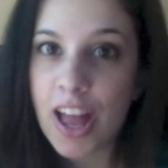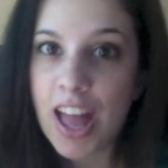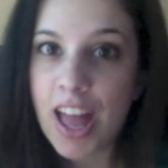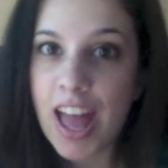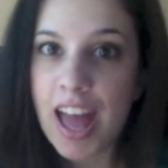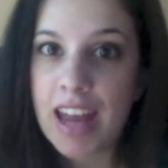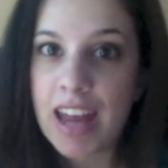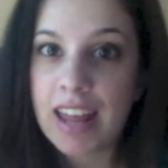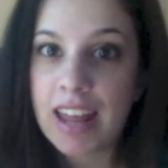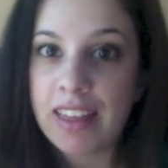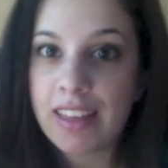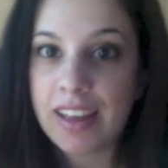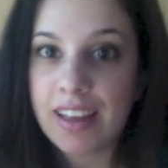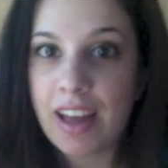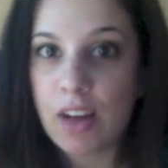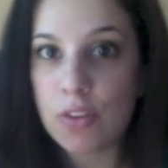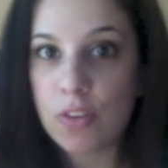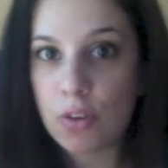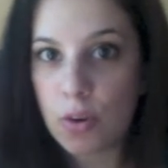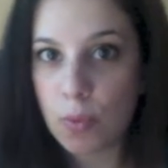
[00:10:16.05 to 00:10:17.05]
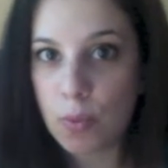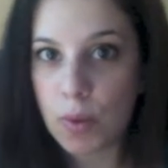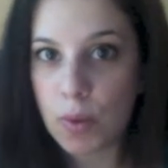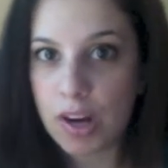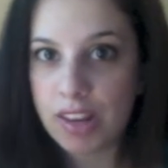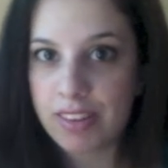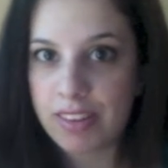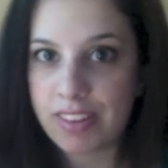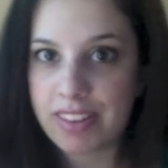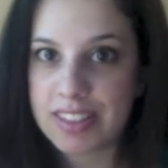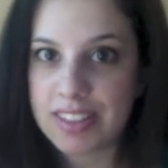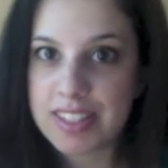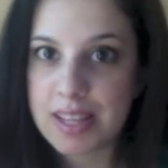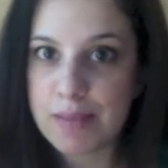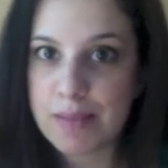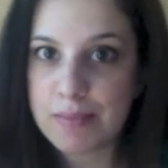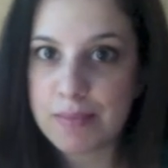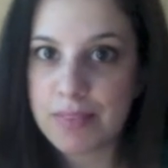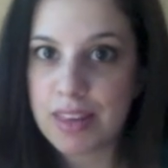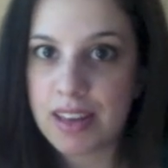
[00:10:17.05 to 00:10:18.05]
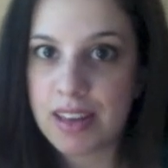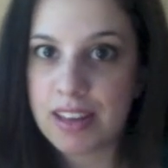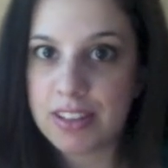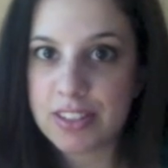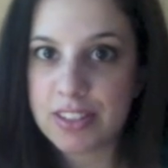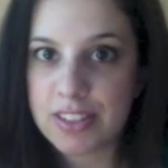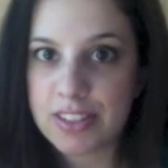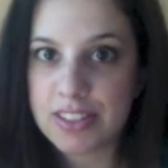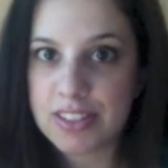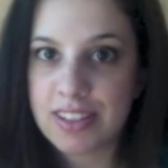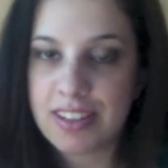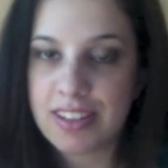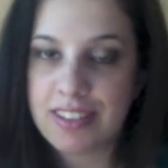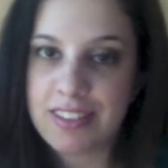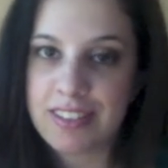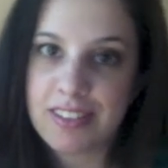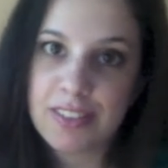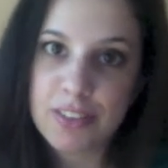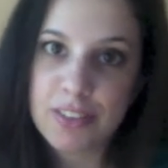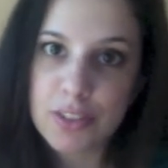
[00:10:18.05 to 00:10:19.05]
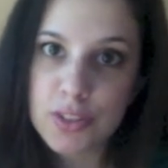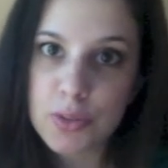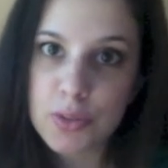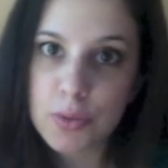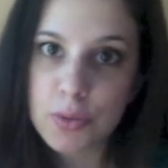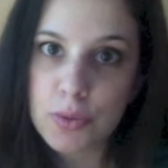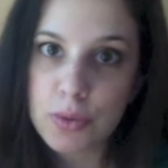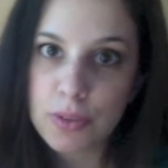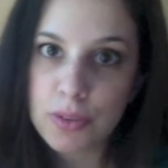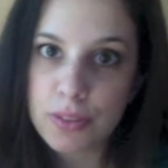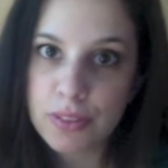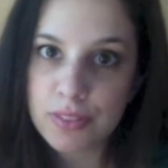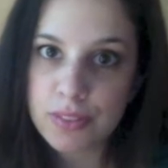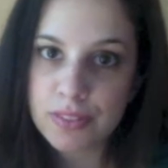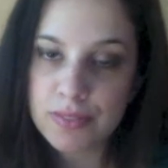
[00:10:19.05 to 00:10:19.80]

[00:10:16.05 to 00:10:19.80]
and I like how they're wearing like the same thing. It just, I don't know, it looks cool.